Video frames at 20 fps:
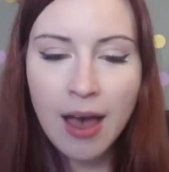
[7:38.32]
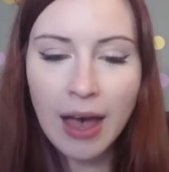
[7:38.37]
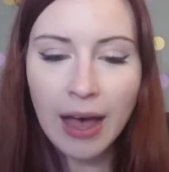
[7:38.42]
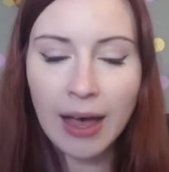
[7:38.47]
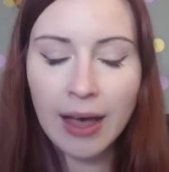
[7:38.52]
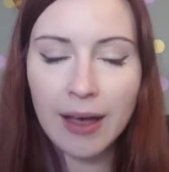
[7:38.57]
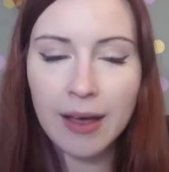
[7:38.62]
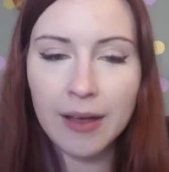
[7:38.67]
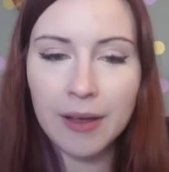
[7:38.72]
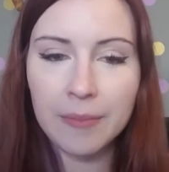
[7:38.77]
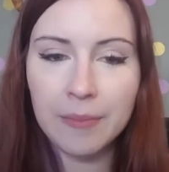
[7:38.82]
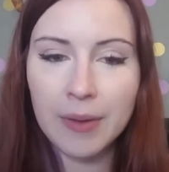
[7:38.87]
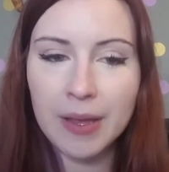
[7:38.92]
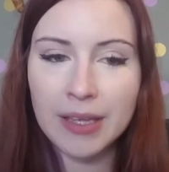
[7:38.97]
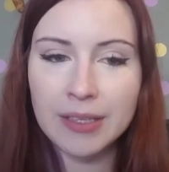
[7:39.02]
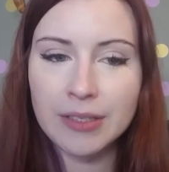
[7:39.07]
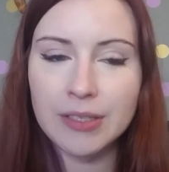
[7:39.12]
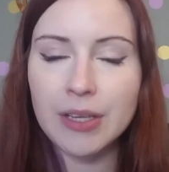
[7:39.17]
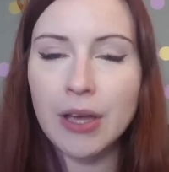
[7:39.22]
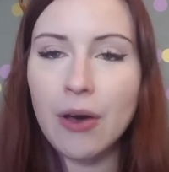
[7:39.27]

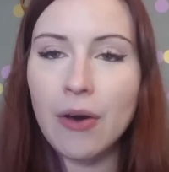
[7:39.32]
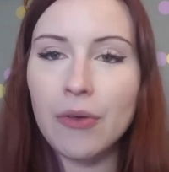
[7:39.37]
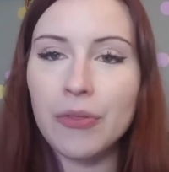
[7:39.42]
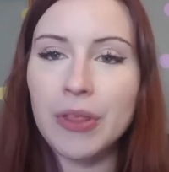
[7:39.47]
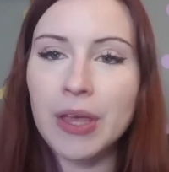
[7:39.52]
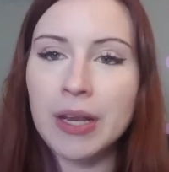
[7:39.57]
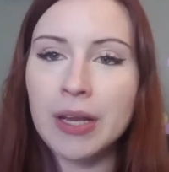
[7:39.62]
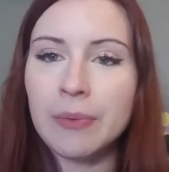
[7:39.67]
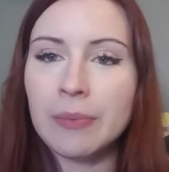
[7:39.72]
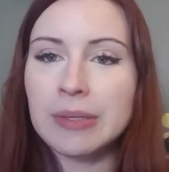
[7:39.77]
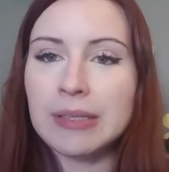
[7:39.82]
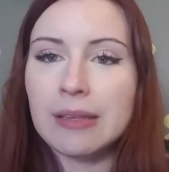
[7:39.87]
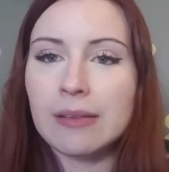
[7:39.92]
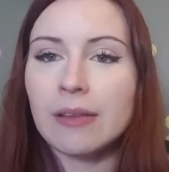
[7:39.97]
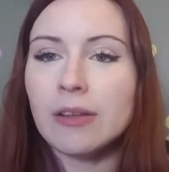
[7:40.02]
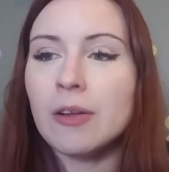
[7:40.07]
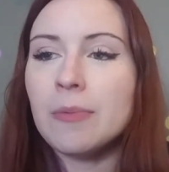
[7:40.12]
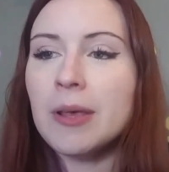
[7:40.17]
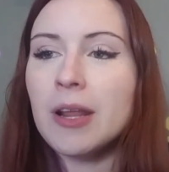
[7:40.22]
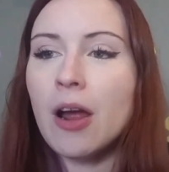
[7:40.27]
And so then it was a
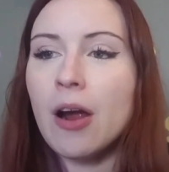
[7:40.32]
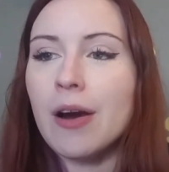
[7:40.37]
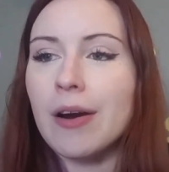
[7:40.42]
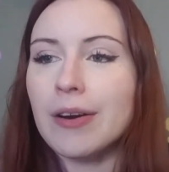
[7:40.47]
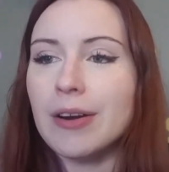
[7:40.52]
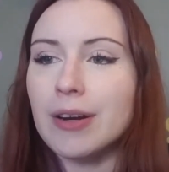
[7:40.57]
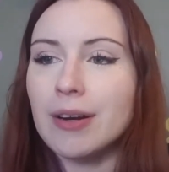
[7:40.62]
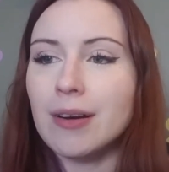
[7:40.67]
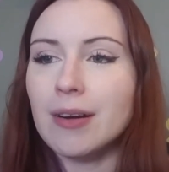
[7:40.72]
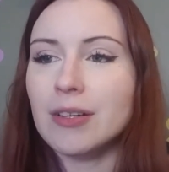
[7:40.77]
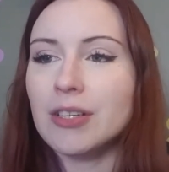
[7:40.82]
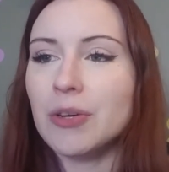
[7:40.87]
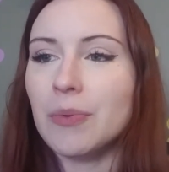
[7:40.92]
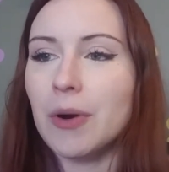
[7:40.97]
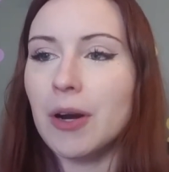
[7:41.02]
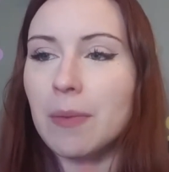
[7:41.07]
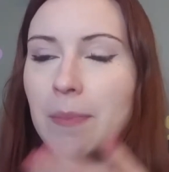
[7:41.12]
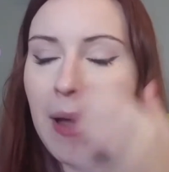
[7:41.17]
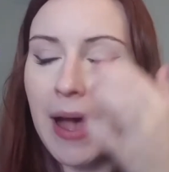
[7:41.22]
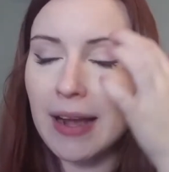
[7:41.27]
little bit harder to
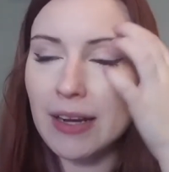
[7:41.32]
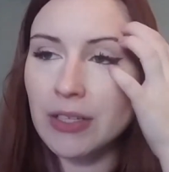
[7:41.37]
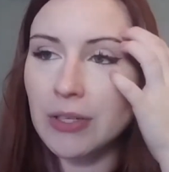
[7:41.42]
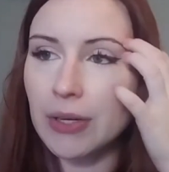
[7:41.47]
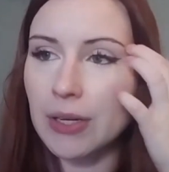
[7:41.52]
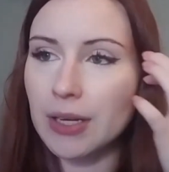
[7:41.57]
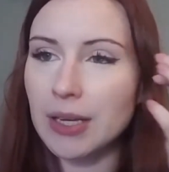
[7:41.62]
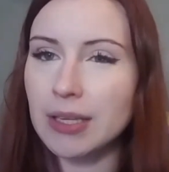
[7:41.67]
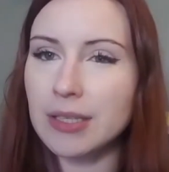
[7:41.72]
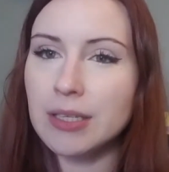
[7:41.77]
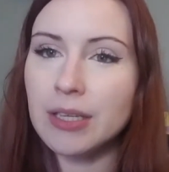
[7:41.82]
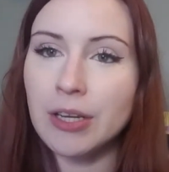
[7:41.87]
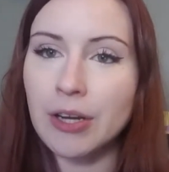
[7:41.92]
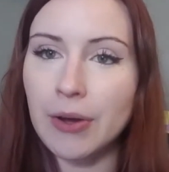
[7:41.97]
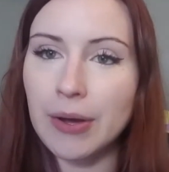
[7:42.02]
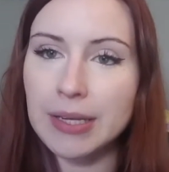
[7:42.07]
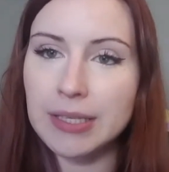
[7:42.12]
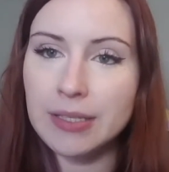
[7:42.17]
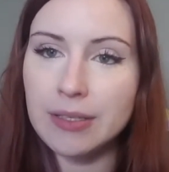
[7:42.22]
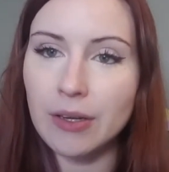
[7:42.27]
work back to it because, you know,
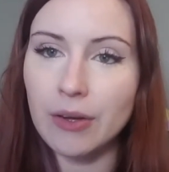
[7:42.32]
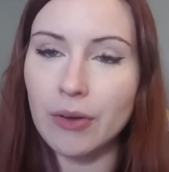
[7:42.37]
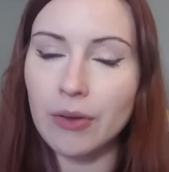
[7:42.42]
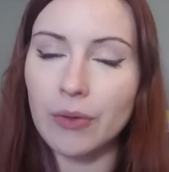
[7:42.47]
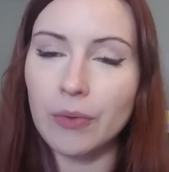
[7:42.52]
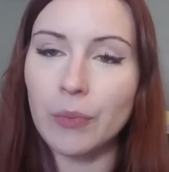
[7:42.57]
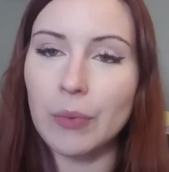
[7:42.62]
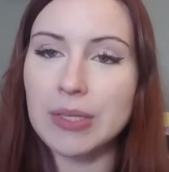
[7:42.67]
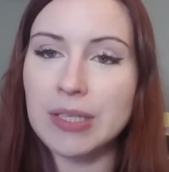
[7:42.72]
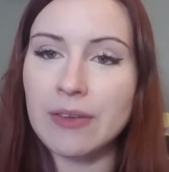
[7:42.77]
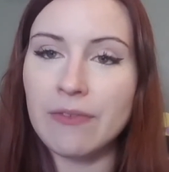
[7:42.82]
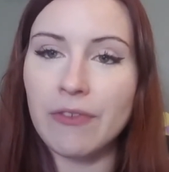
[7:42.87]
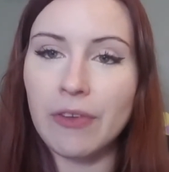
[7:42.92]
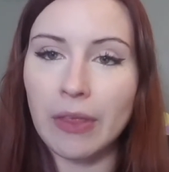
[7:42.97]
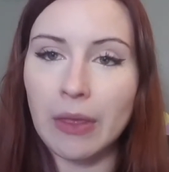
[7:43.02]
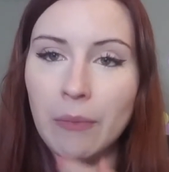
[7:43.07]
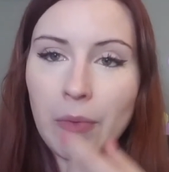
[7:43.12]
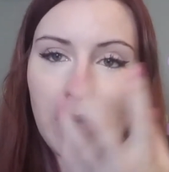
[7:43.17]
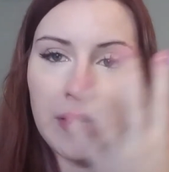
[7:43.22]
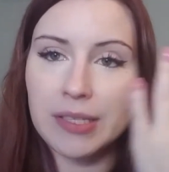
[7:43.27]
I still wasn't
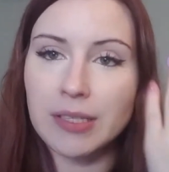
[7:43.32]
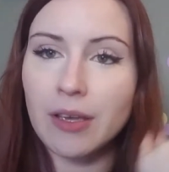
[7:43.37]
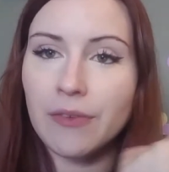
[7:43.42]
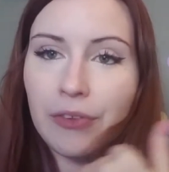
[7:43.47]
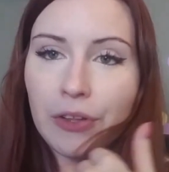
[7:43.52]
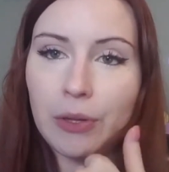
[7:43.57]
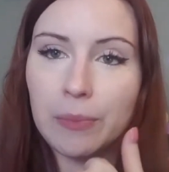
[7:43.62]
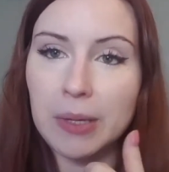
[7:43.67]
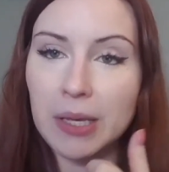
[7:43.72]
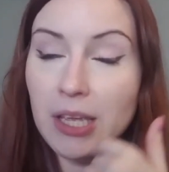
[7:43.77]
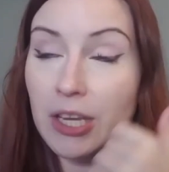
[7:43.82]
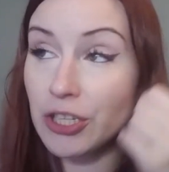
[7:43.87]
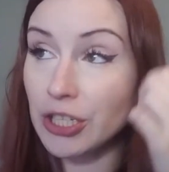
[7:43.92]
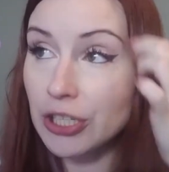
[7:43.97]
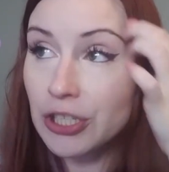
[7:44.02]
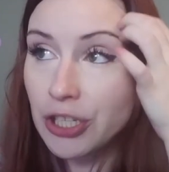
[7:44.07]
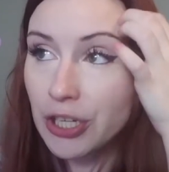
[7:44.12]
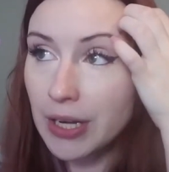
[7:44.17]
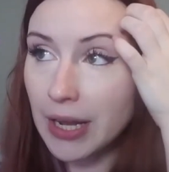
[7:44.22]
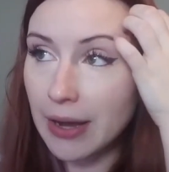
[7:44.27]
feeling well. I still have a little bit of
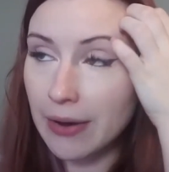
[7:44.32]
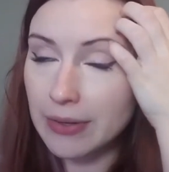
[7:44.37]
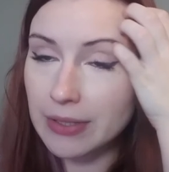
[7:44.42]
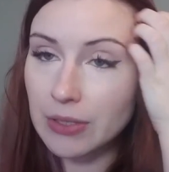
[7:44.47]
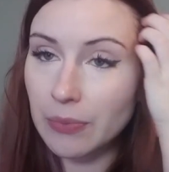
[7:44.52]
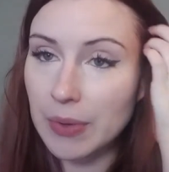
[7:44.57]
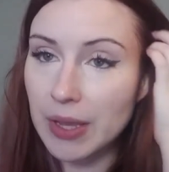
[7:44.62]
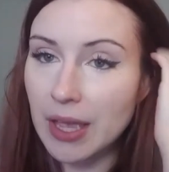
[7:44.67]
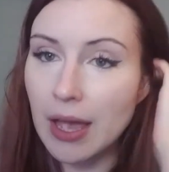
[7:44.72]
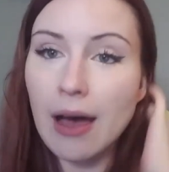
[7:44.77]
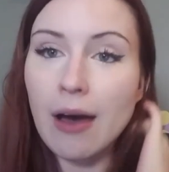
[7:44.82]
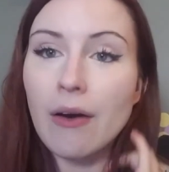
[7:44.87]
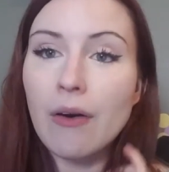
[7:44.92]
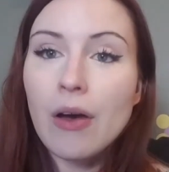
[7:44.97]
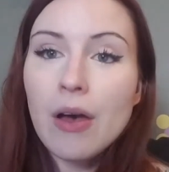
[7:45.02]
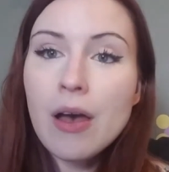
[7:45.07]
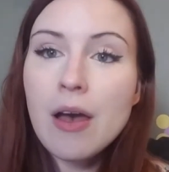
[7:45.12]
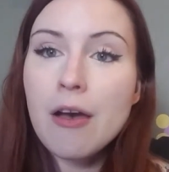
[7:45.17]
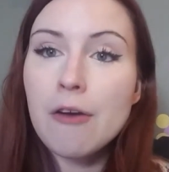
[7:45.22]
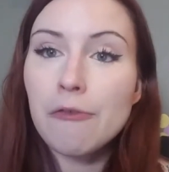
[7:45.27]
congestion now. It's a week out
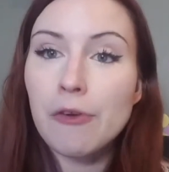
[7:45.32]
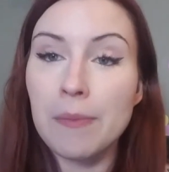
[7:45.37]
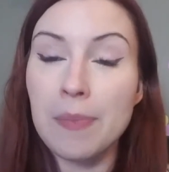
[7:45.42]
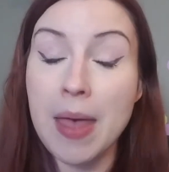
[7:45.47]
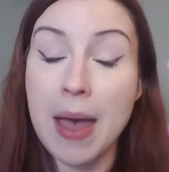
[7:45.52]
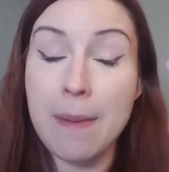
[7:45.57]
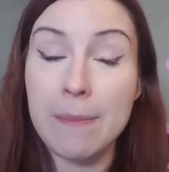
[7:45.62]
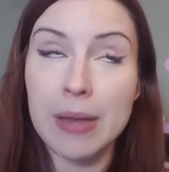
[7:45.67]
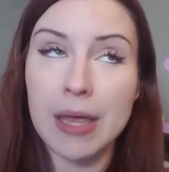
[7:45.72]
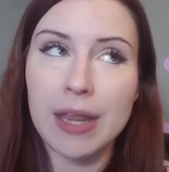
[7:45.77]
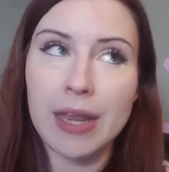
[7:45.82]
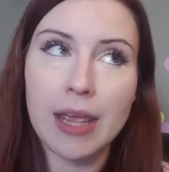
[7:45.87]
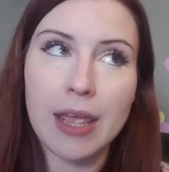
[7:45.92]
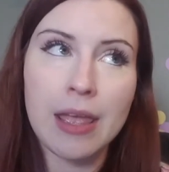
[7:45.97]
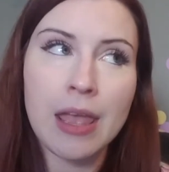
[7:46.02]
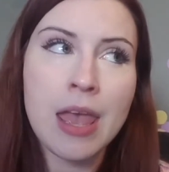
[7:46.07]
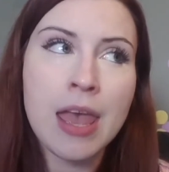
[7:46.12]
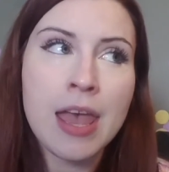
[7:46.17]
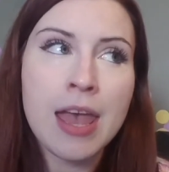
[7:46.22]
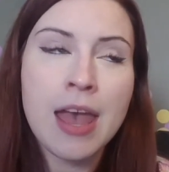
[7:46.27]
from that Monday.